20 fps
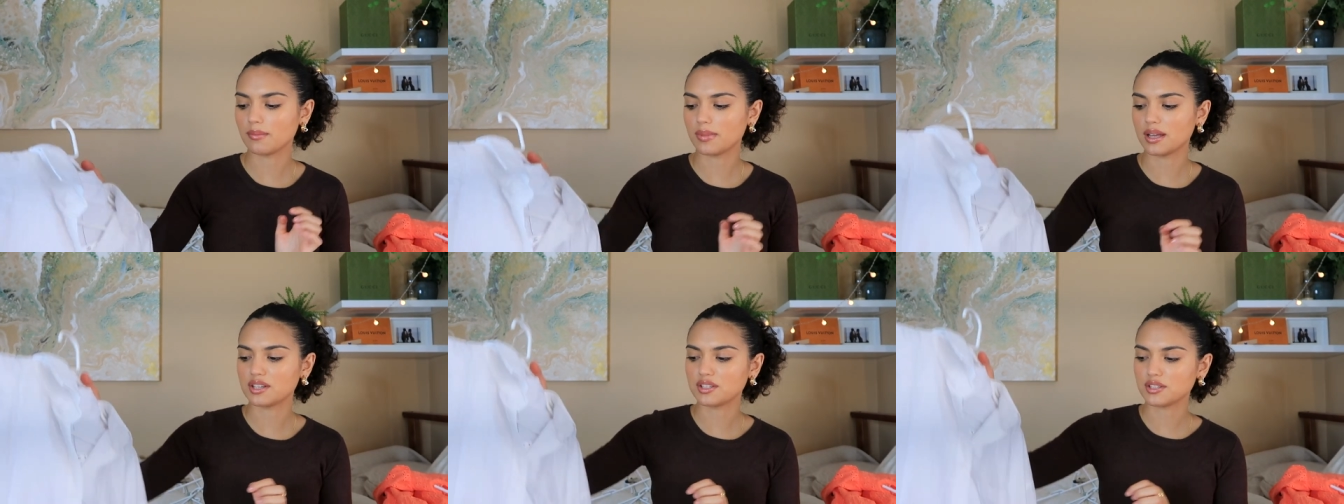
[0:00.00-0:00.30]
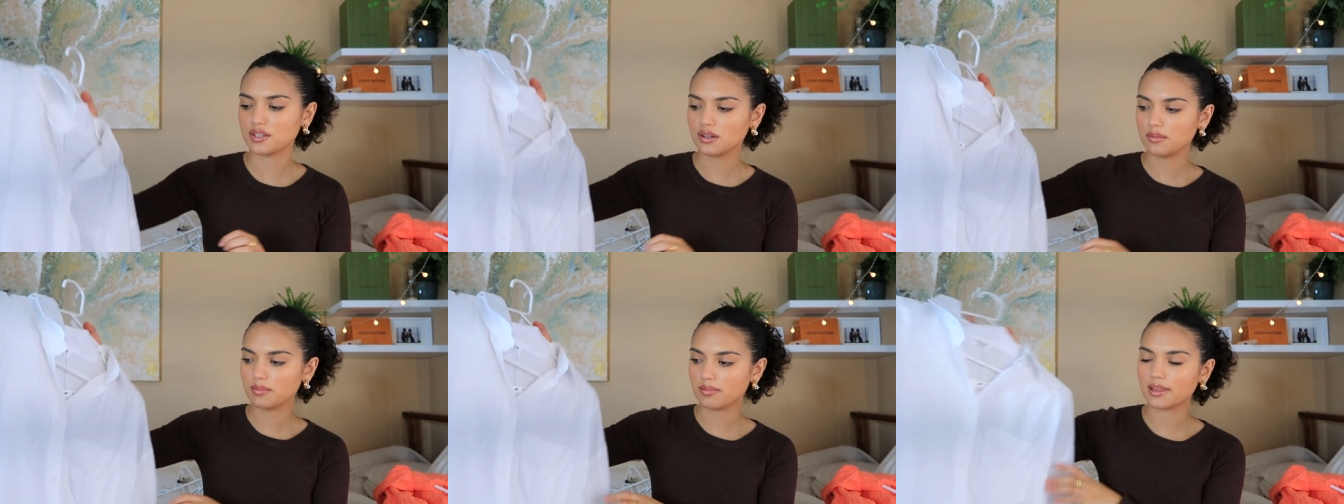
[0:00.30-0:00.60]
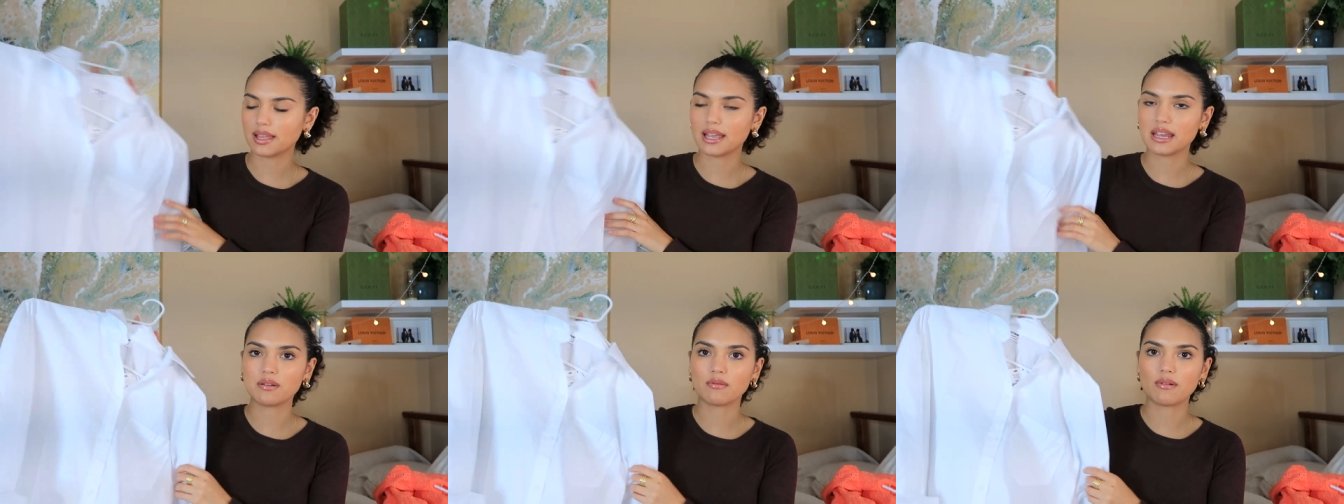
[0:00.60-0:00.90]
but I just got a
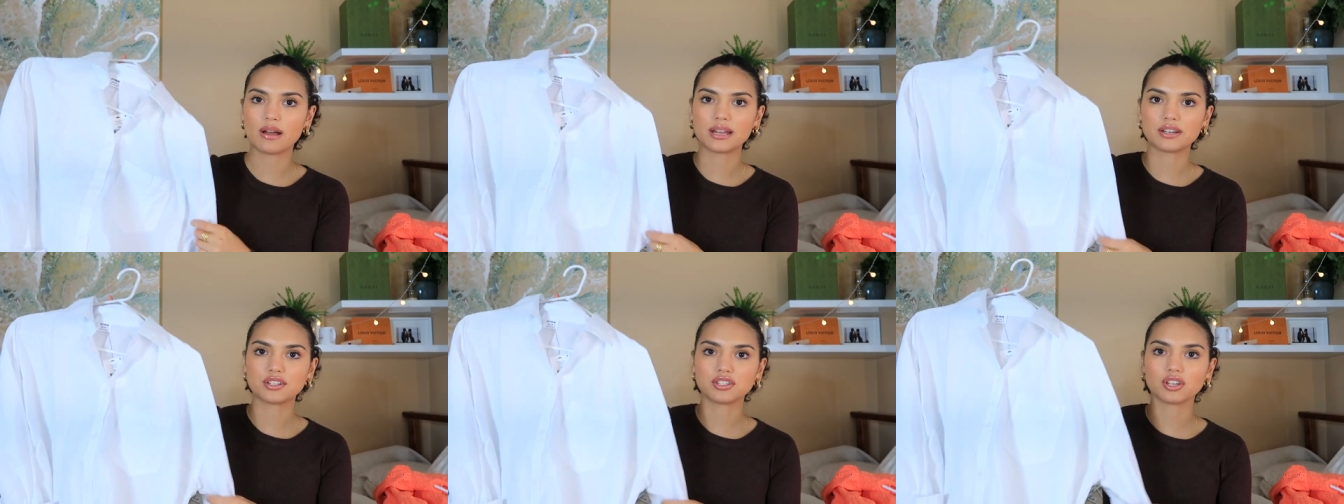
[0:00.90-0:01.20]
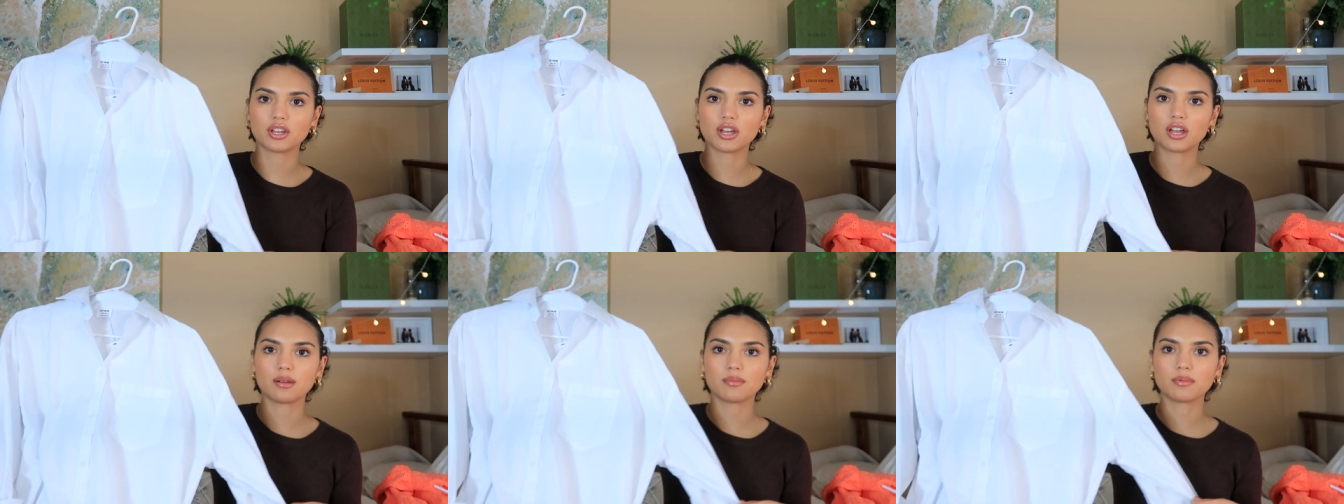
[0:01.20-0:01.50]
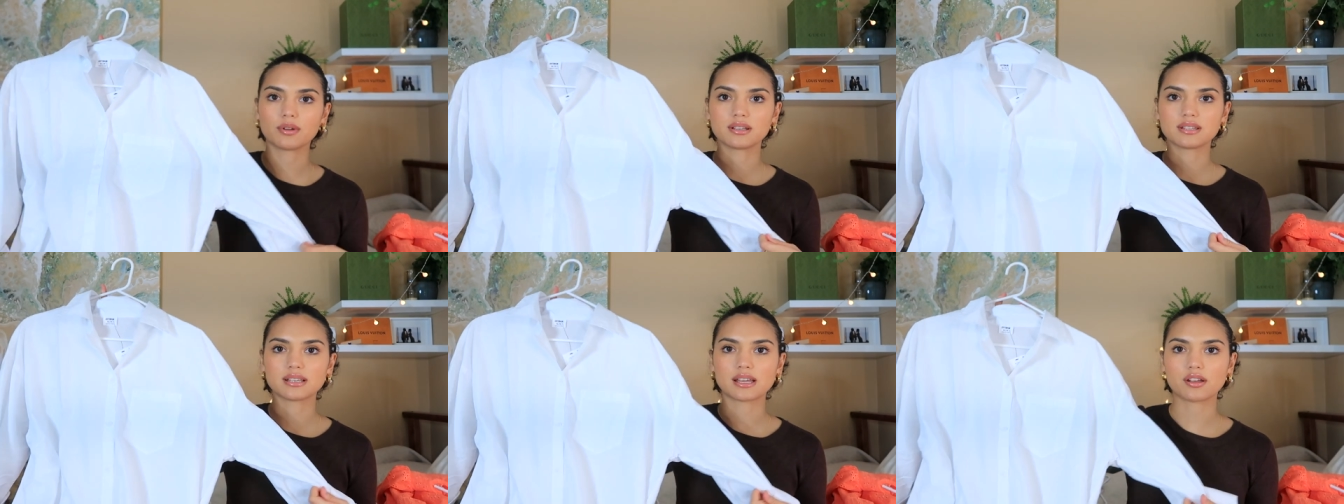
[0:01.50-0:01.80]
plain white shirt
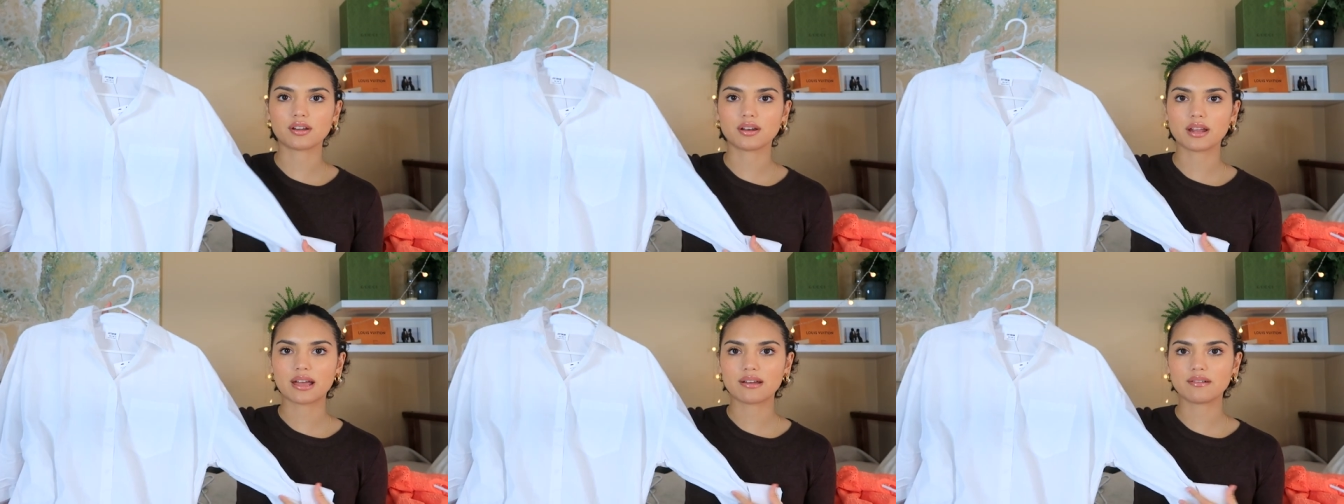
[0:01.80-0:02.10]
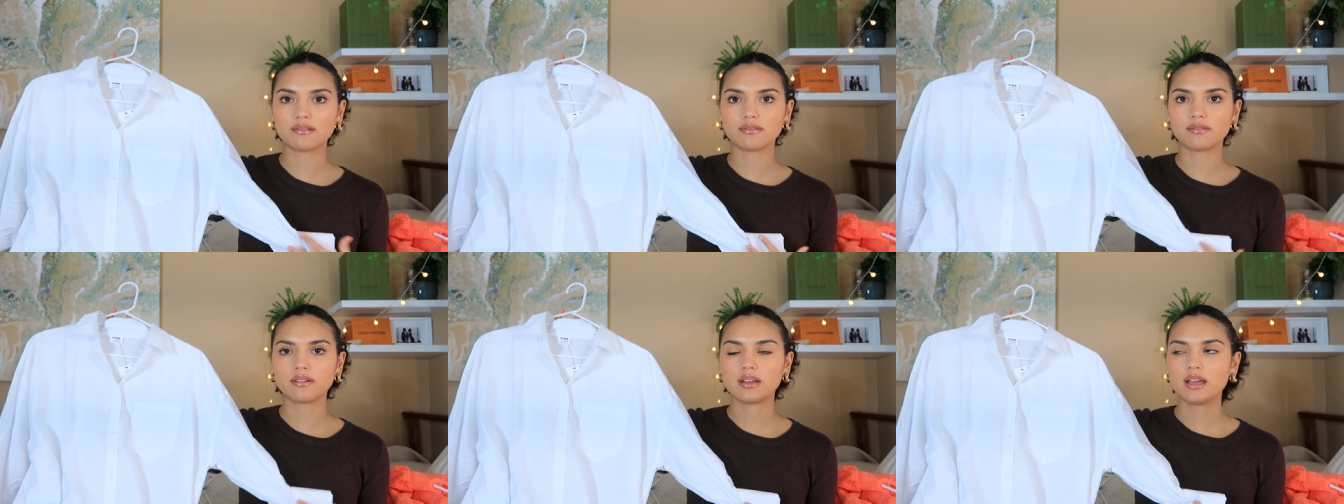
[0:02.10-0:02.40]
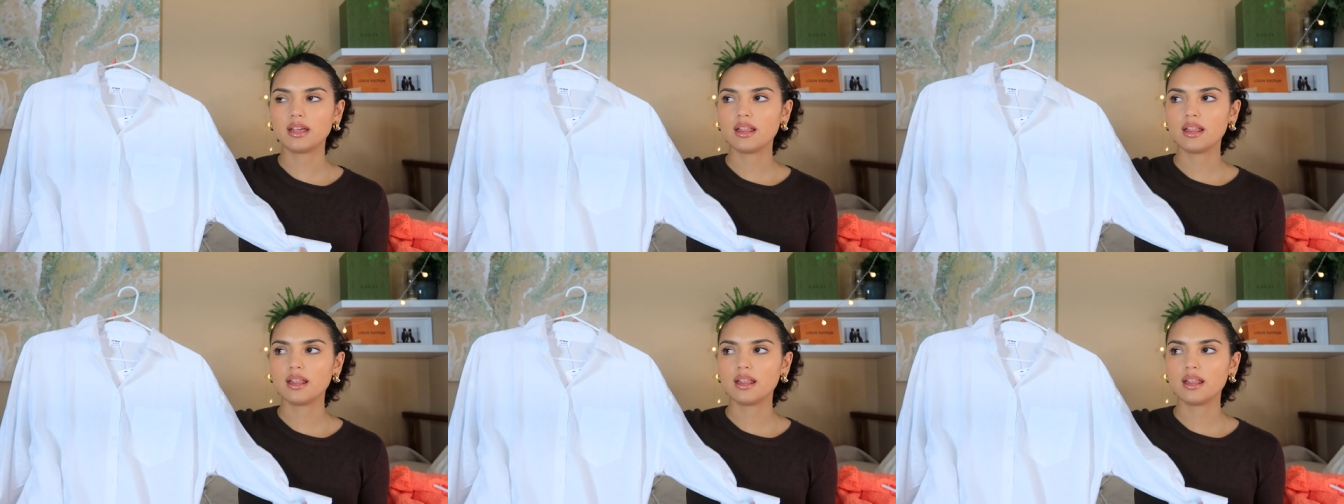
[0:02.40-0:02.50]
because I don't have